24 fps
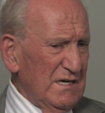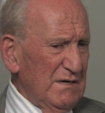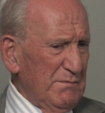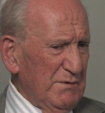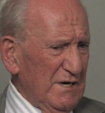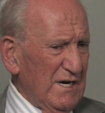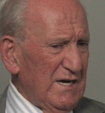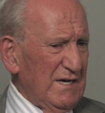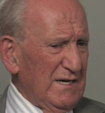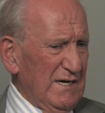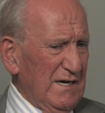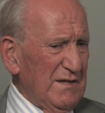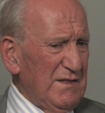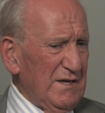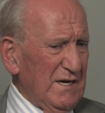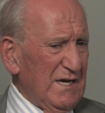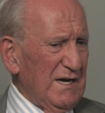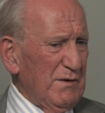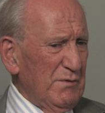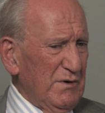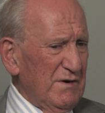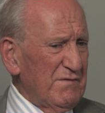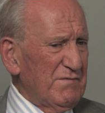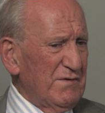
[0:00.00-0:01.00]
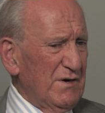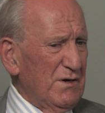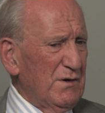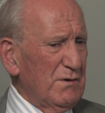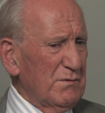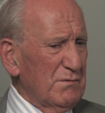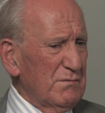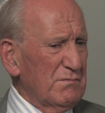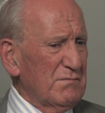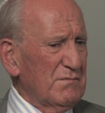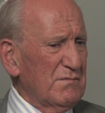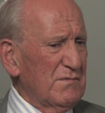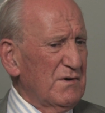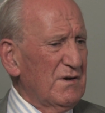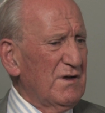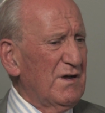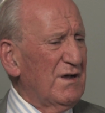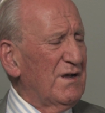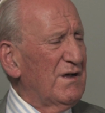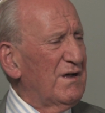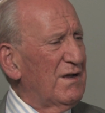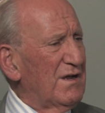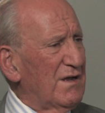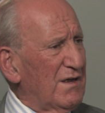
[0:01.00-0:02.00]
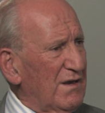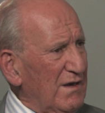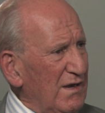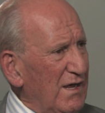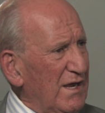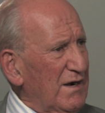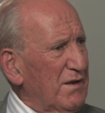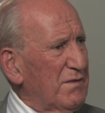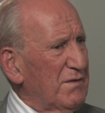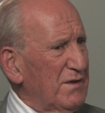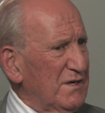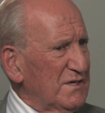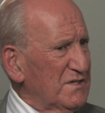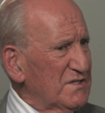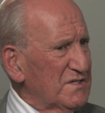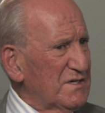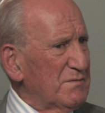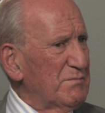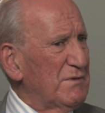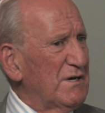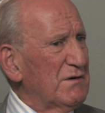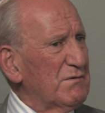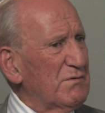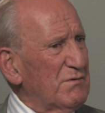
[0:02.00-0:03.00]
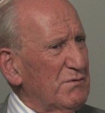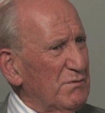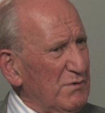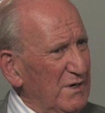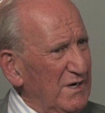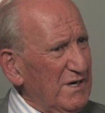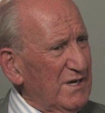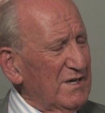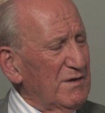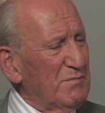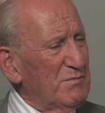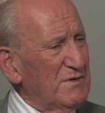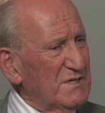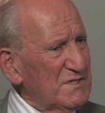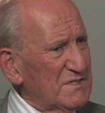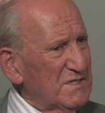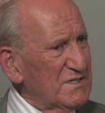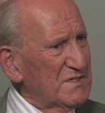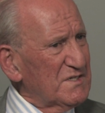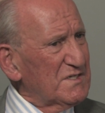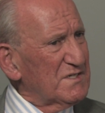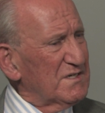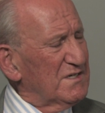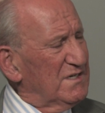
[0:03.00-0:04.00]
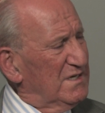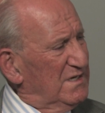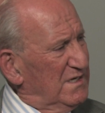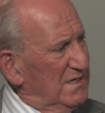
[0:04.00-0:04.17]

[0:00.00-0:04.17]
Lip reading: But I think I would have known a lot of things about running a business